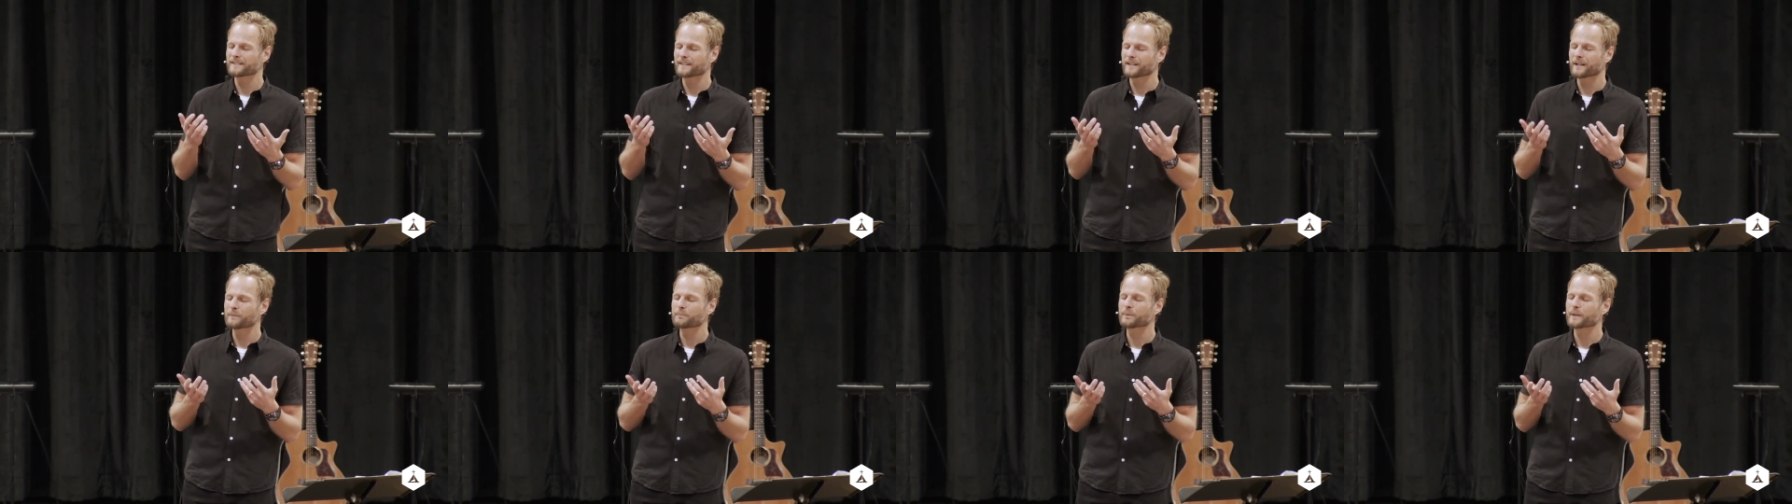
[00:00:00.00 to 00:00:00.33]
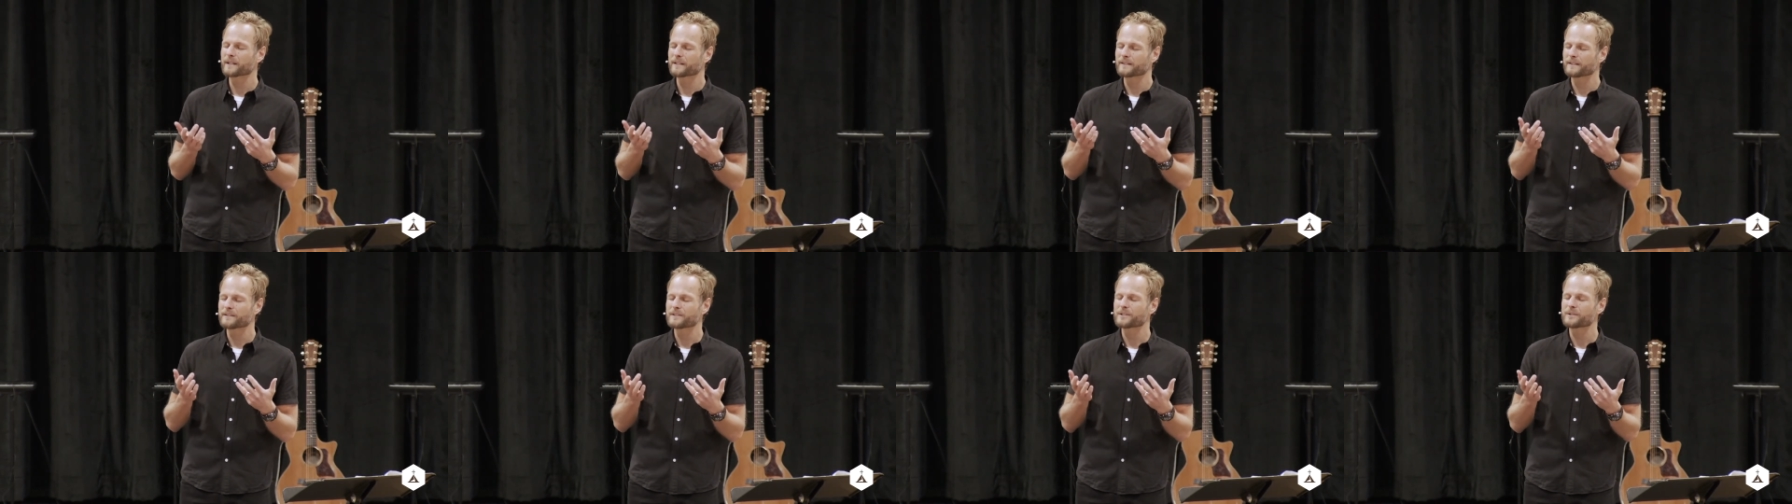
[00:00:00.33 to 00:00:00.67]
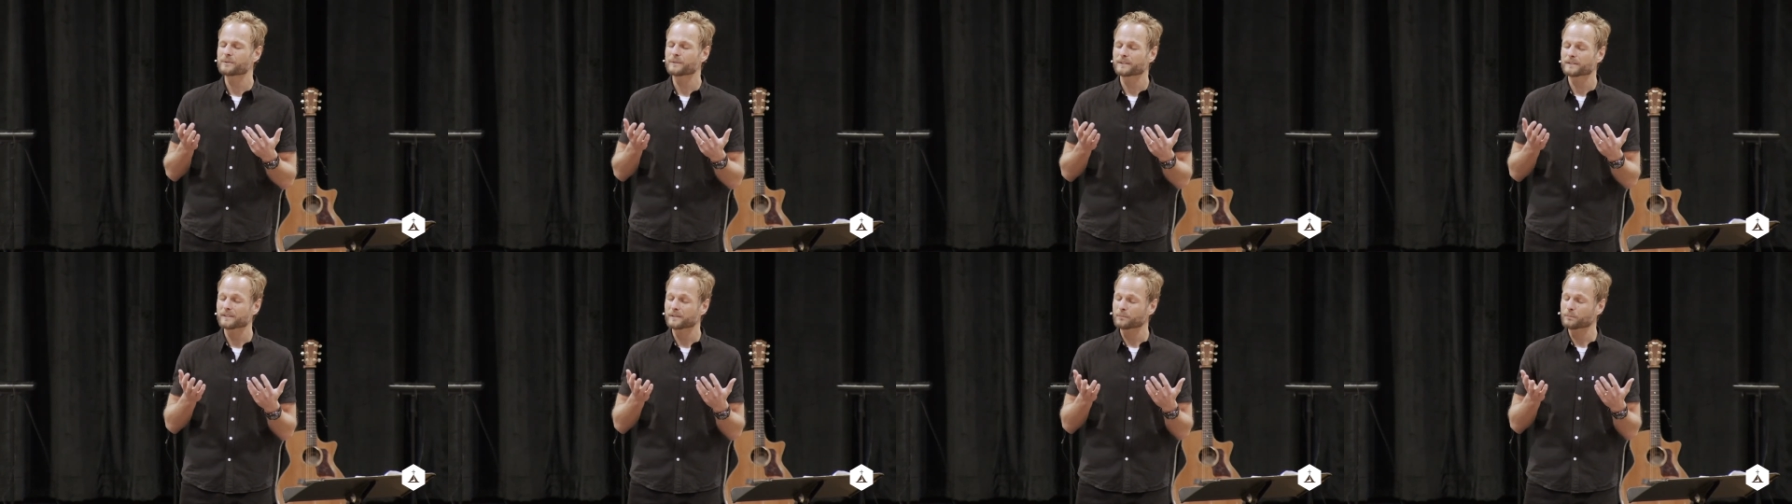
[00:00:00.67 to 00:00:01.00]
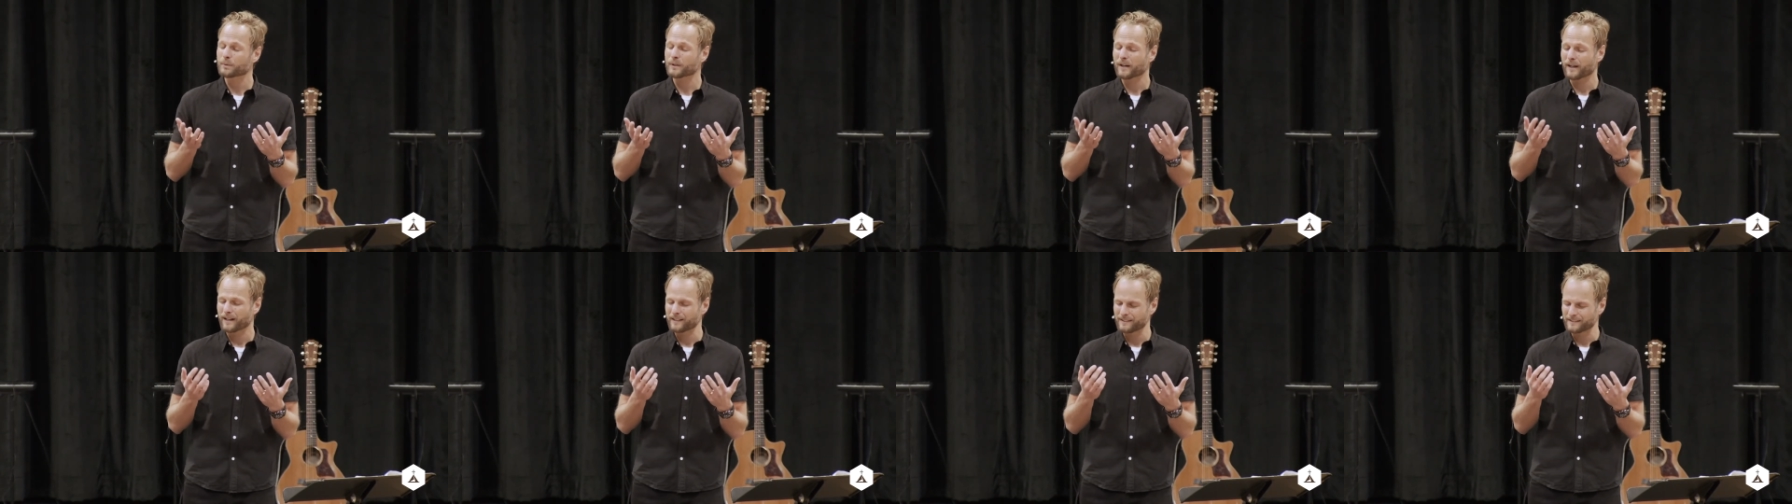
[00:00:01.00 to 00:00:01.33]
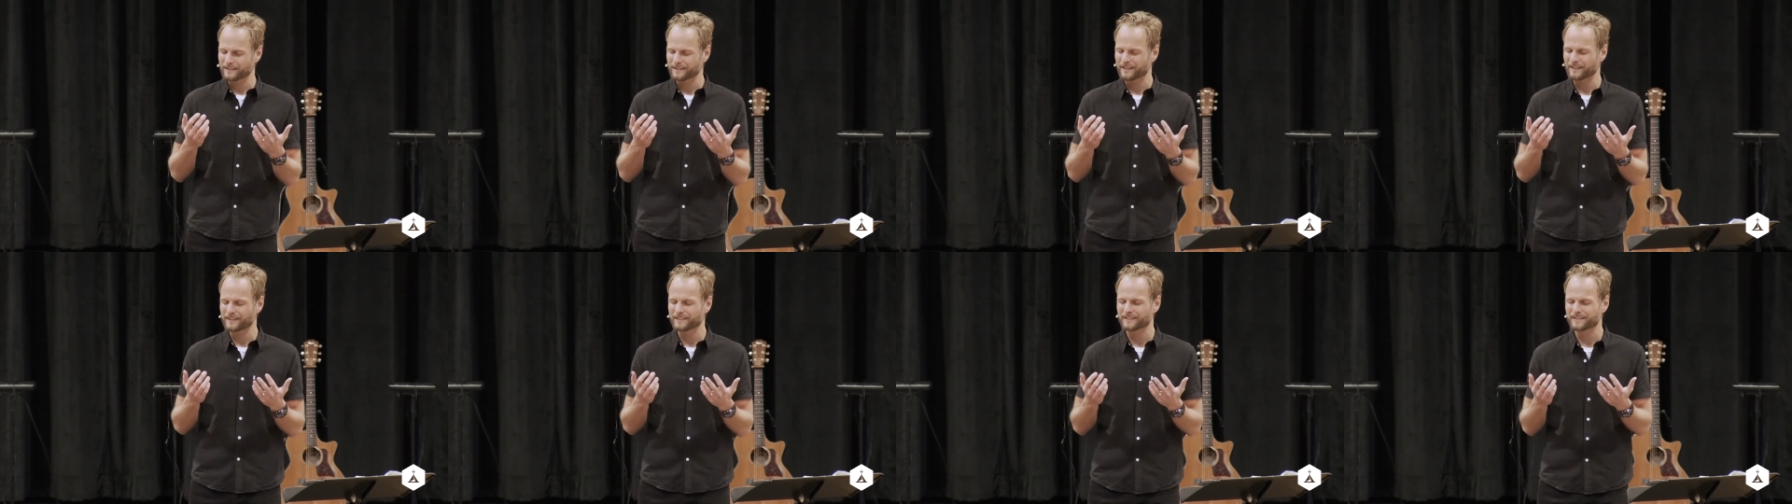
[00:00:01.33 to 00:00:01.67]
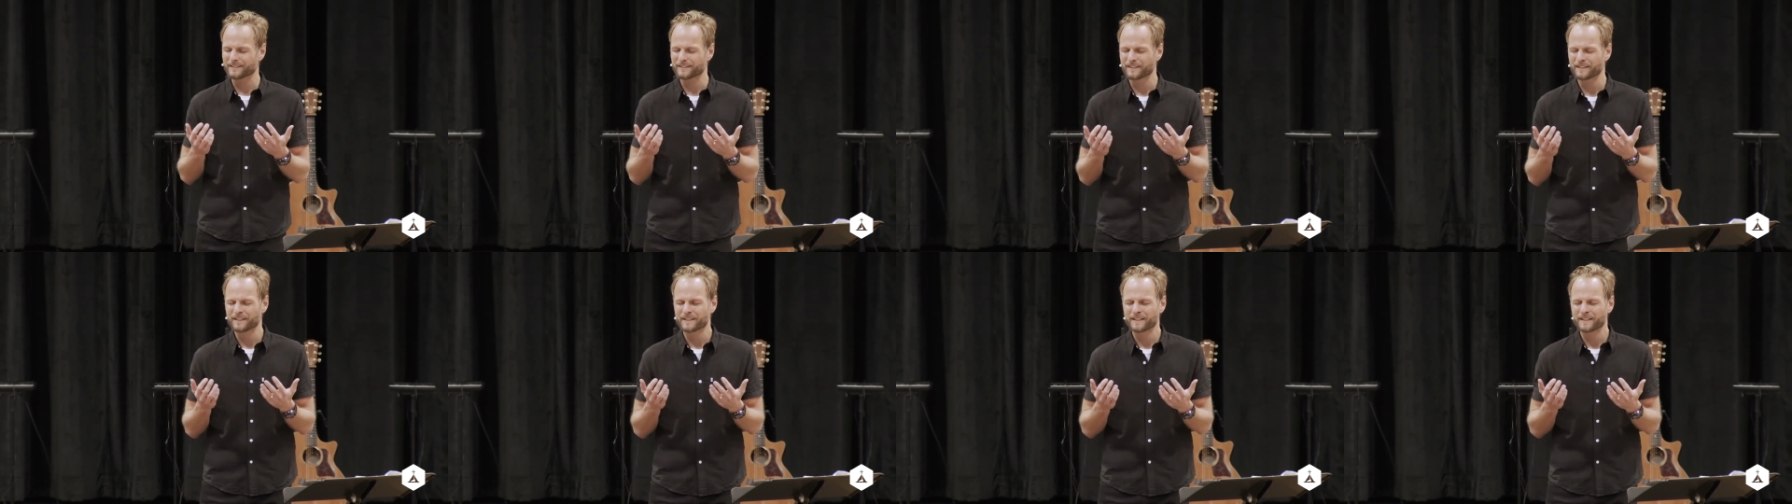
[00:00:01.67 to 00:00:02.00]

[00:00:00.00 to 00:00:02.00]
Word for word: and I pray that you would surprise us.